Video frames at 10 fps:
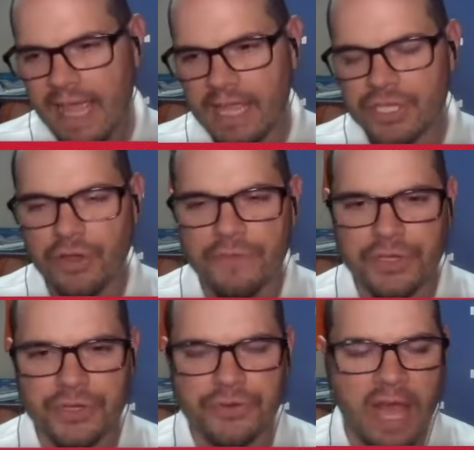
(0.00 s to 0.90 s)
And so for
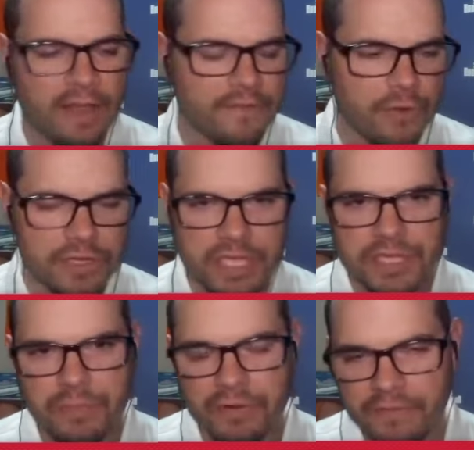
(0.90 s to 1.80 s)
Drew Lock, of course,
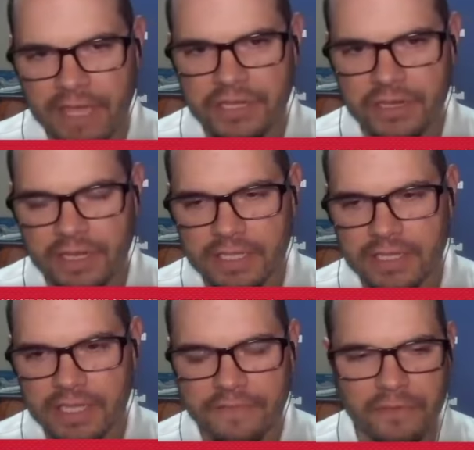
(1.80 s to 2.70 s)
he's a professional and
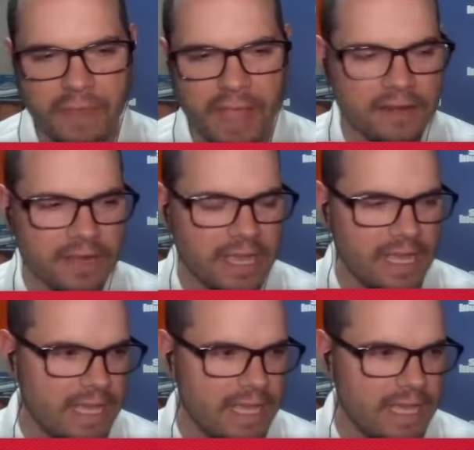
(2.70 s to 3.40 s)
it's a different matter.